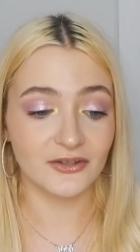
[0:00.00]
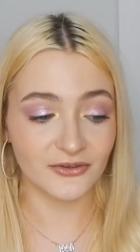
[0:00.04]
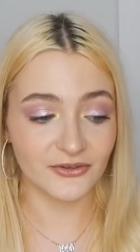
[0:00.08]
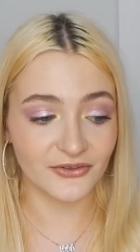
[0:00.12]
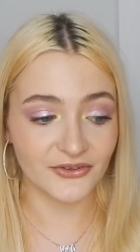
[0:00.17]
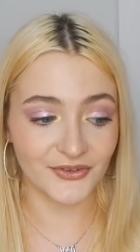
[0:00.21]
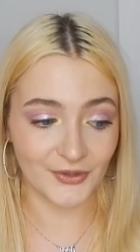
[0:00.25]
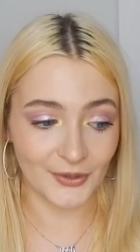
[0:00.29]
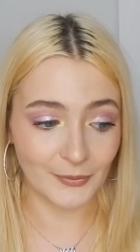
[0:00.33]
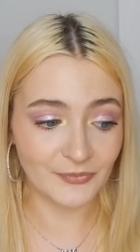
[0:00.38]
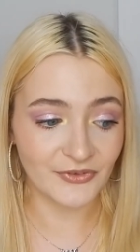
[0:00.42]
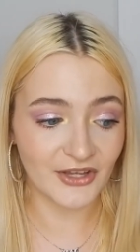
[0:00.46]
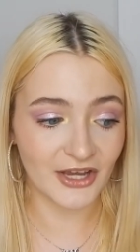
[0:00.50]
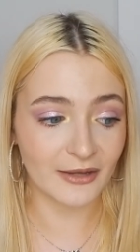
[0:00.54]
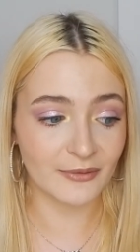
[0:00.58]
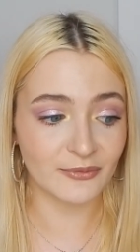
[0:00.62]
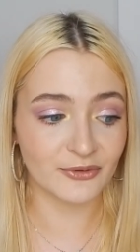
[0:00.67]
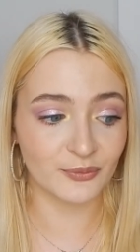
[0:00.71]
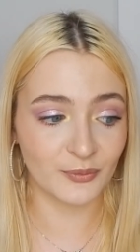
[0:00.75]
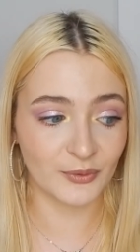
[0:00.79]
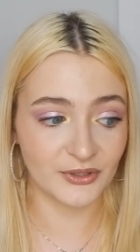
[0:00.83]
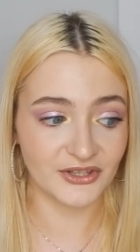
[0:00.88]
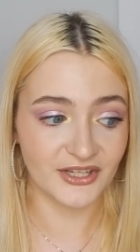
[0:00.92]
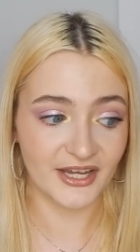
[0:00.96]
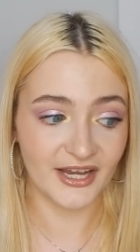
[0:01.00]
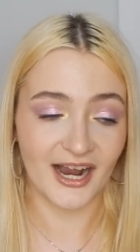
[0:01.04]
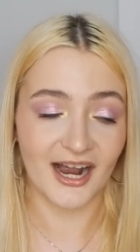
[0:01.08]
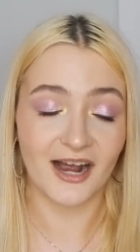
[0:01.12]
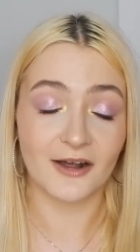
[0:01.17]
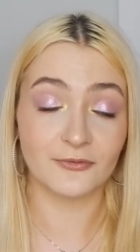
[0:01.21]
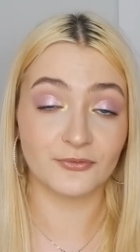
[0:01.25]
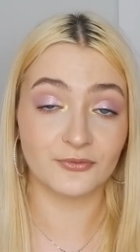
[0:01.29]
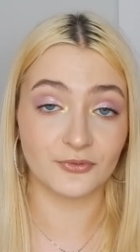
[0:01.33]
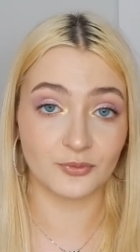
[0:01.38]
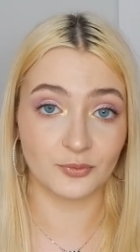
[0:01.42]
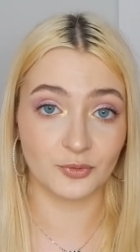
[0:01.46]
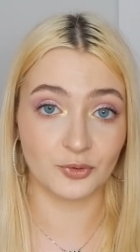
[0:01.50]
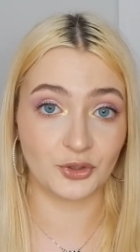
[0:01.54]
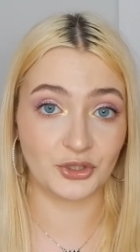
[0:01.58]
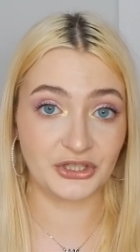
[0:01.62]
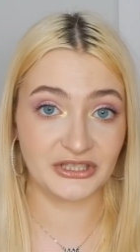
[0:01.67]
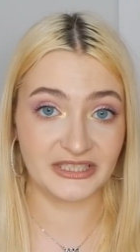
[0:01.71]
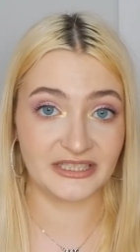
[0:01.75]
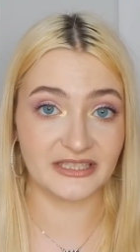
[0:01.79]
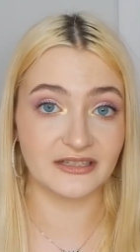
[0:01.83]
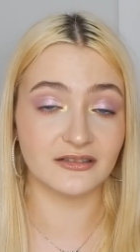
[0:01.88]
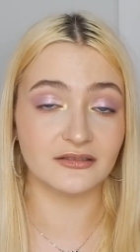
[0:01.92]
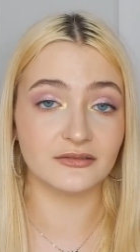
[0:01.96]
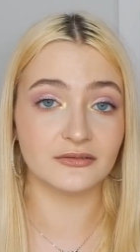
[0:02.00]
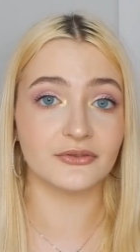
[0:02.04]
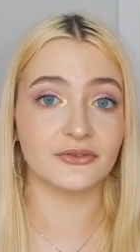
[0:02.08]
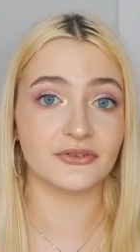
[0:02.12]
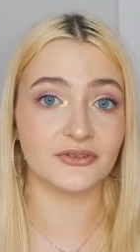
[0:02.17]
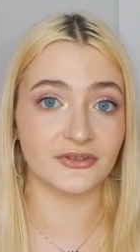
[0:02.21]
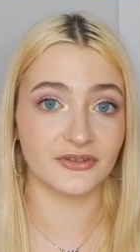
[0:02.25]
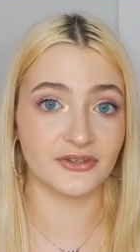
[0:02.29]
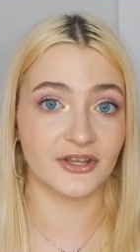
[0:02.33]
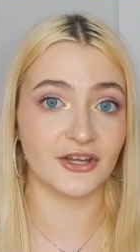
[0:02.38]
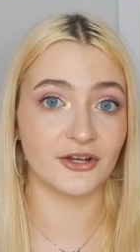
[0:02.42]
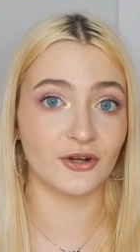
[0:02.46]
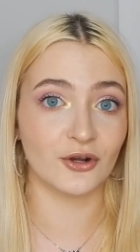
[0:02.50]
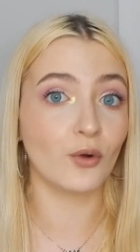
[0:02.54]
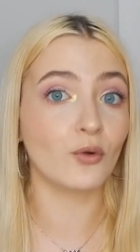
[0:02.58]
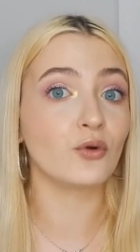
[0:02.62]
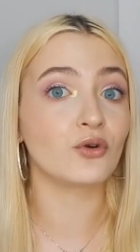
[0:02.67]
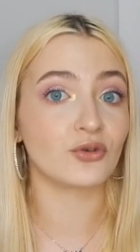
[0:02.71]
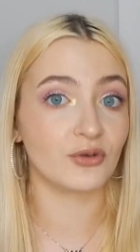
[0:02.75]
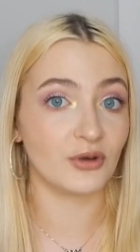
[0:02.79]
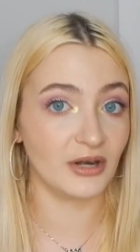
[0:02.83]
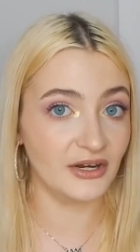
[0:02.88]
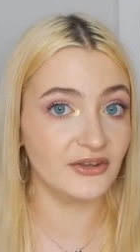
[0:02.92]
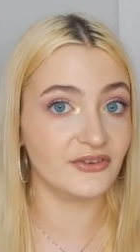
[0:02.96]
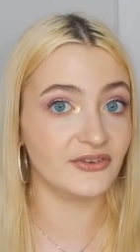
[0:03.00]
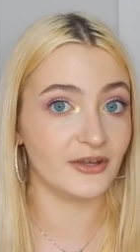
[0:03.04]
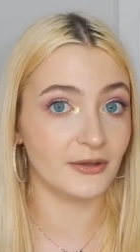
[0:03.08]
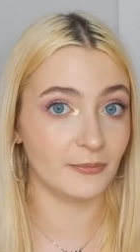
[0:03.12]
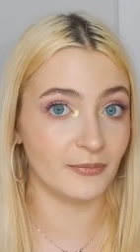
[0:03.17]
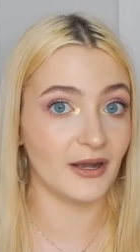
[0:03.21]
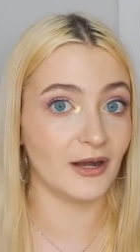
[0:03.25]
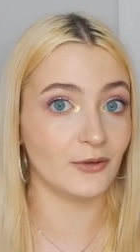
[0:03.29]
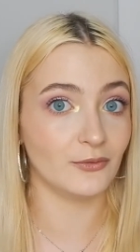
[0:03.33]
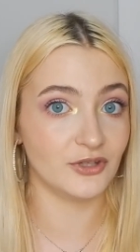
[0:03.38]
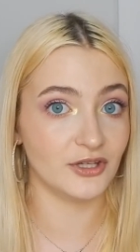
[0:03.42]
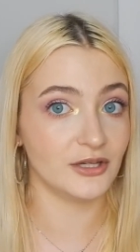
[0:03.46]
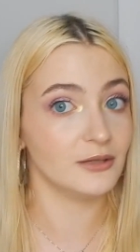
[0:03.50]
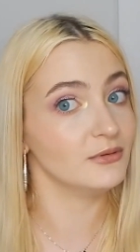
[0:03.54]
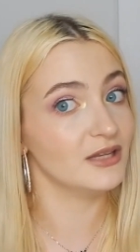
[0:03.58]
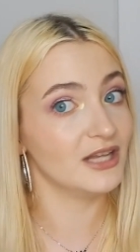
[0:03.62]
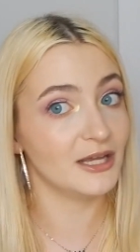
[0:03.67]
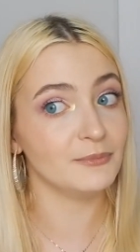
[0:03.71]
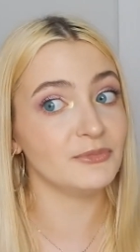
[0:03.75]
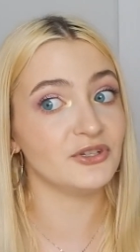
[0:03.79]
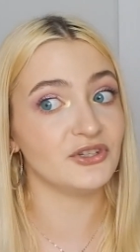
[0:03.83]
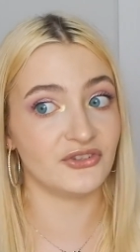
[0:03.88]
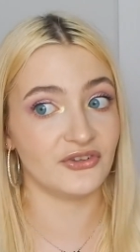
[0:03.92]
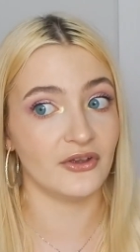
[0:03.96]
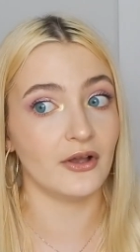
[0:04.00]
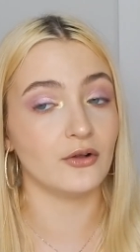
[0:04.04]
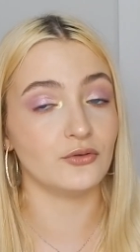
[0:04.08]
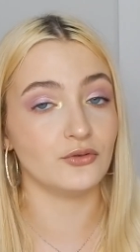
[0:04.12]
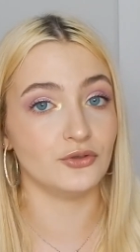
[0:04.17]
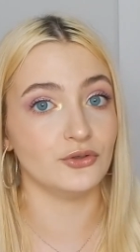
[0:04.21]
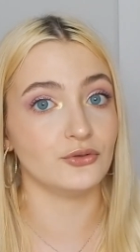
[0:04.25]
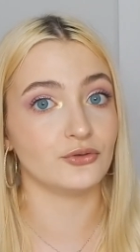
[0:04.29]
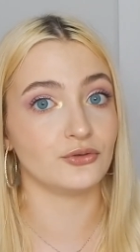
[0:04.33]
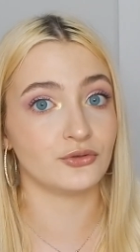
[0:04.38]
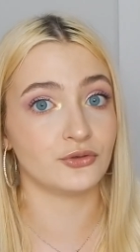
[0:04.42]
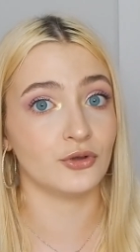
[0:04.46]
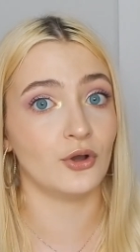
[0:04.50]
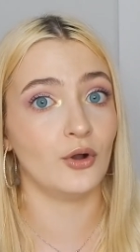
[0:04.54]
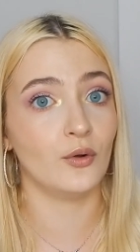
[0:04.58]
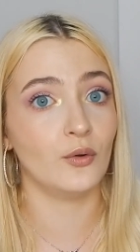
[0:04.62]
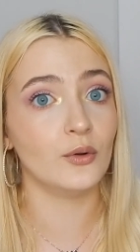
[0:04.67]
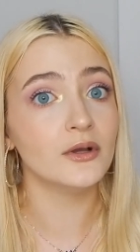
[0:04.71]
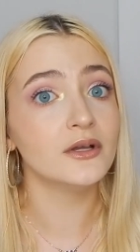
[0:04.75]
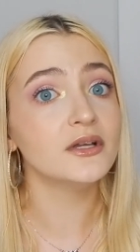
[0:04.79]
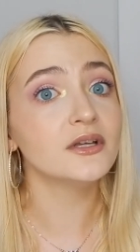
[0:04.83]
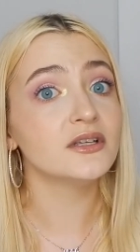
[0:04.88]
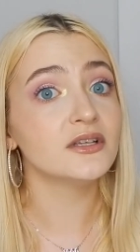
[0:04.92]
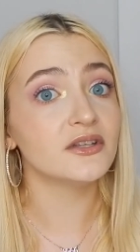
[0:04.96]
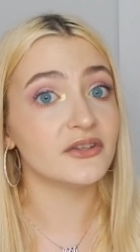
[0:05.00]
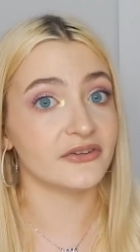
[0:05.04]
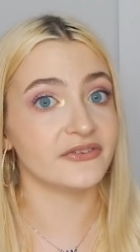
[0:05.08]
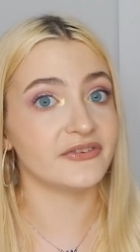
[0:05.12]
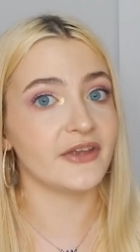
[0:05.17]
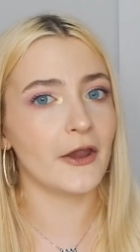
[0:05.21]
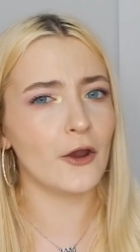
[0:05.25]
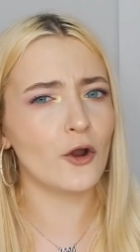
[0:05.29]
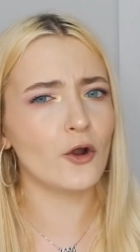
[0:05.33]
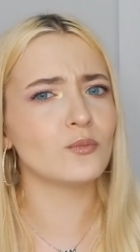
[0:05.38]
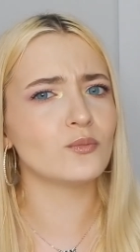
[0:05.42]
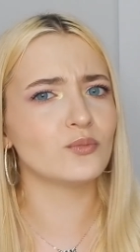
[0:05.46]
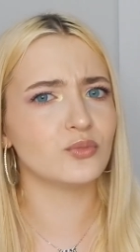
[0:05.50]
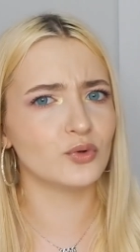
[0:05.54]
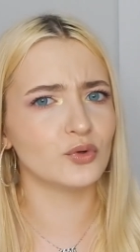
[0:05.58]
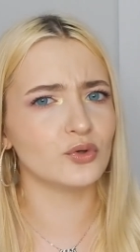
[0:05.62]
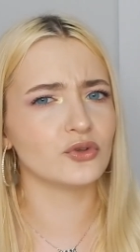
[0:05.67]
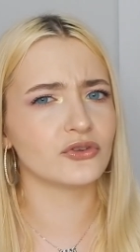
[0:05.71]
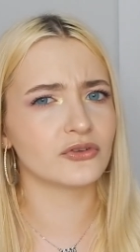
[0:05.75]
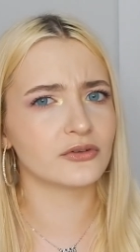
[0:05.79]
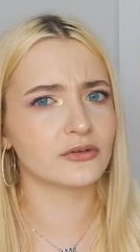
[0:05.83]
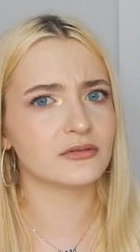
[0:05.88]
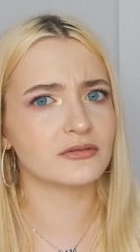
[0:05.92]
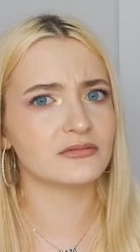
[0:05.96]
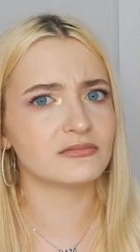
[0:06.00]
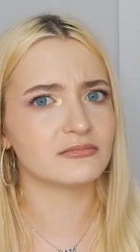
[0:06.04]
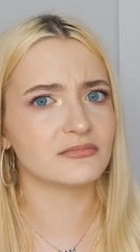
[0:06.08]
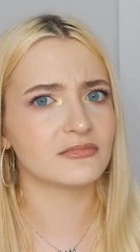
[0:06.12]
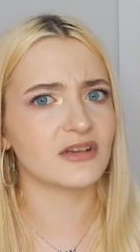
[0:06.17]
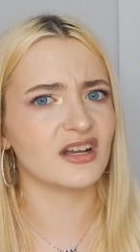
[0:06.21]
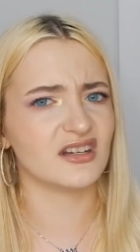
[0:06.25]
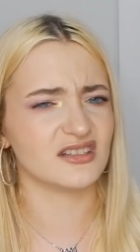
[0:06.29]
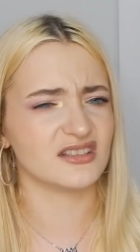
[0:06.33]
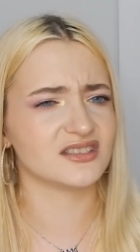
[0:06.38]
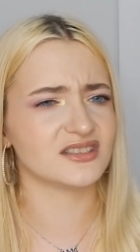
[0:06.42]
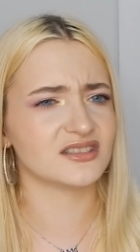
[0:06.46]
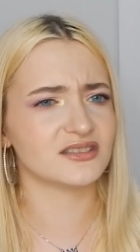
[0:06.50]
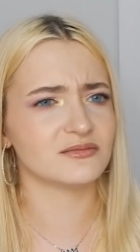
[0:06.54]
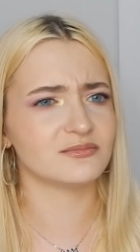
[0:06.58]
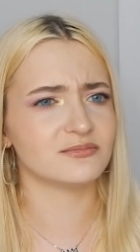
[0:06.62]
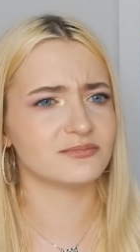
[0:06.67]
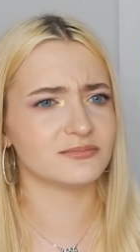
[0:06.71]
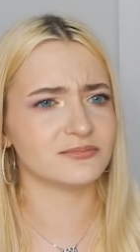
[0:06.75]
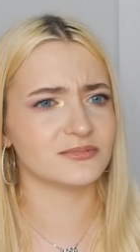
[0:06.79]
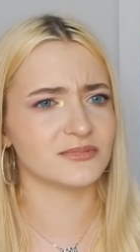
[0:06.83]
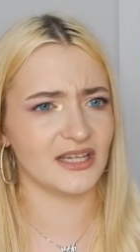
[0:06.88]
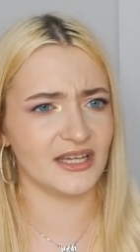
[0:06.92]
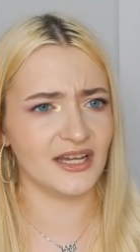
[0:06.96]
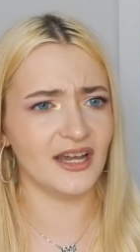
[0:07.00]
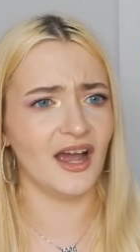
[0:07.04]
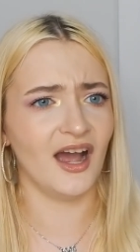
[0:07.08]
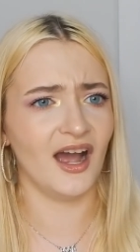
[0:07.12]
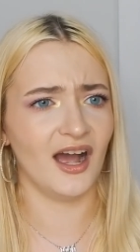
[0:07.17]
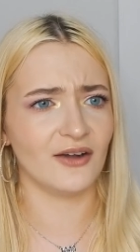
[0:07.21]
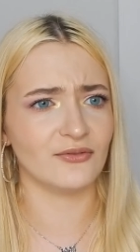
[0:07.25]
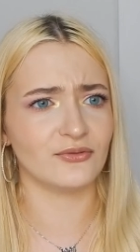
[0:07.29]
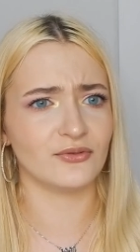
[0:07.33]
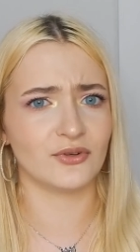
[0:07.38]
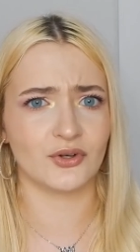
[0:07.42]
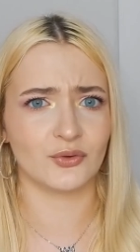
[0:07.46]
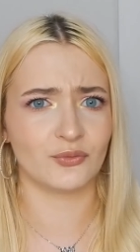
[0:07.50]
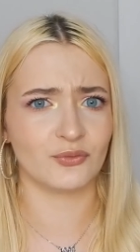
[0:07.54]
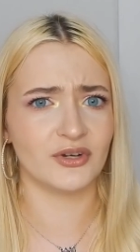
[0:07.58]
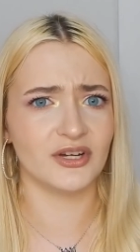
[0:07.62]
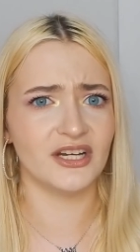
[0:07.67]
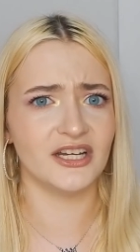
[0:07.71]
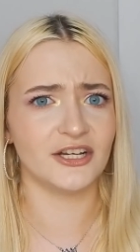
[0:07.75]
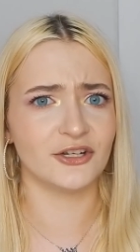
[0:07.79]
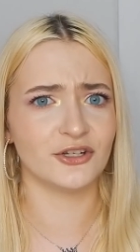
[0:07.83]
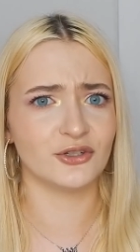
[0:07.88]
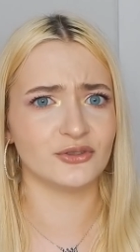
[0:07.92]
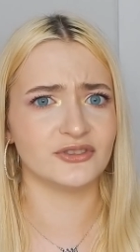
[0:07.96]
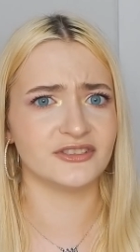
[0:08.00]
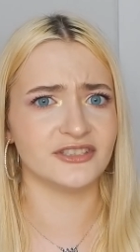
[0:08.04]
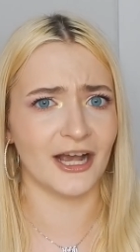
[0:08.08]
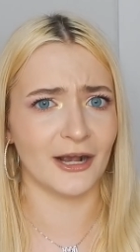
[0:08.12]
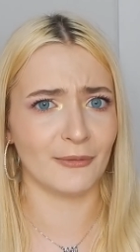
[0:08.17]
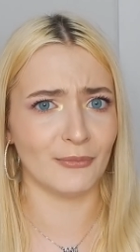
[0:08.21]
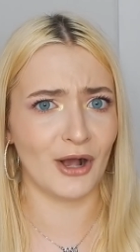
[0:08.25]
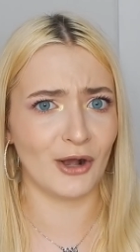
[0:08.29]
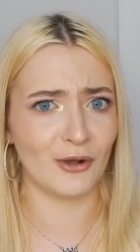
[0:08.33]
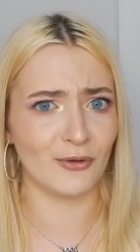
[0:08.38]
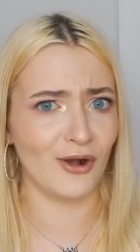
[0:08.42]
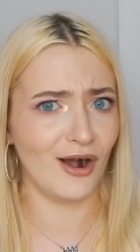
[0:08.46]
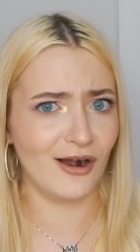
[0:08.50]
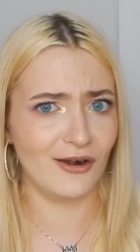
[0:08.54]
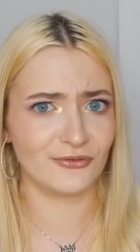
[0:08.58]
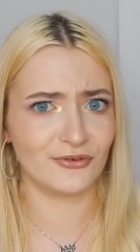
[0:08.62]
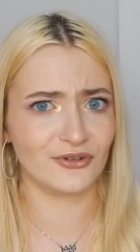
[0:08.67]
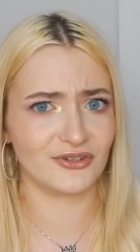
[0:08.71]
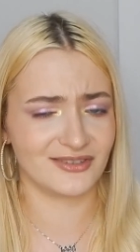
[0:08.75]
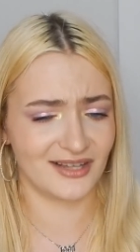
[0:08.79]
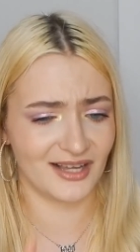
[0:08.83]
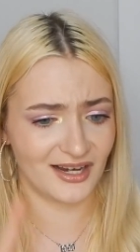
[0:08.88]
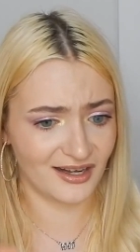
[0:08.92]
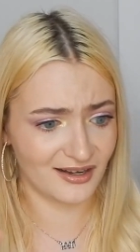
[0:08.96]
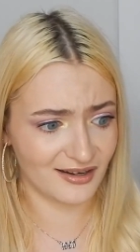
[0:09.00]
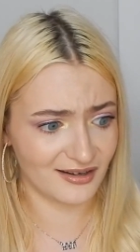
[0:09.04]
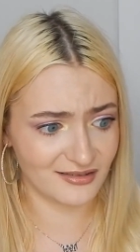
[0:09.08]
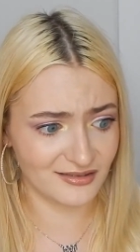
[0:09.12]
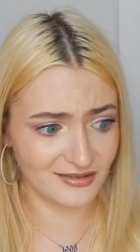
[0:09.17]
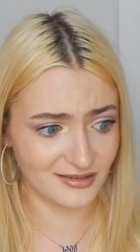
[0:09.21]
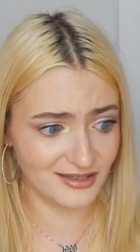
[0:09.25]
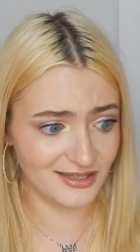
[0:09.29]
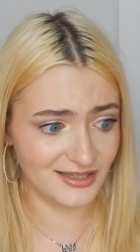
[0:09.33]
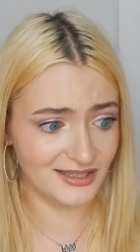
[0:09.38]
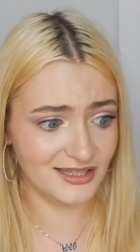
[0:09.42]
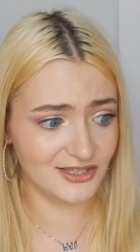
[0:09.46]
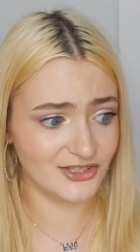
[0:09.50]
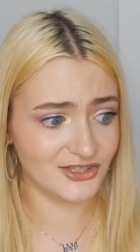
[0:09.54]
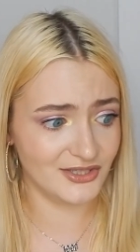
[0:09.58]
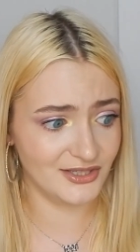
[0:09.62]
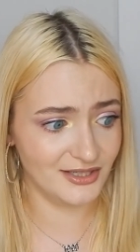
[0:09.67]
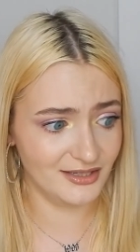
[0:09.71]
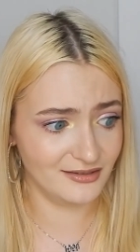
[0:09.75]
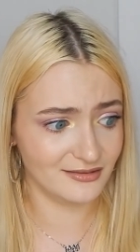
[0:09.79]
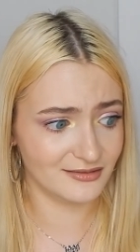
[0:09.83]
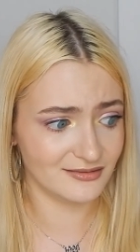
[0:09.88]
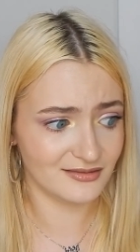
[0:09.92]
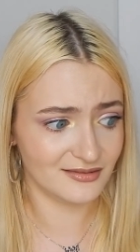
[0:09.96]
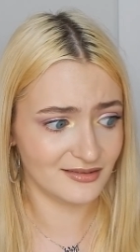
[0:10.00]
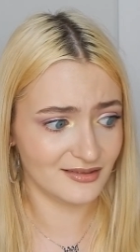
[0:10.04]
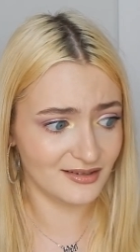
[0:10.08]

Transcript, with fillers: Sometimes when they have deals, they go crazy about them, let me tell you. So stay on Boots because they have really good damn offers, like literally.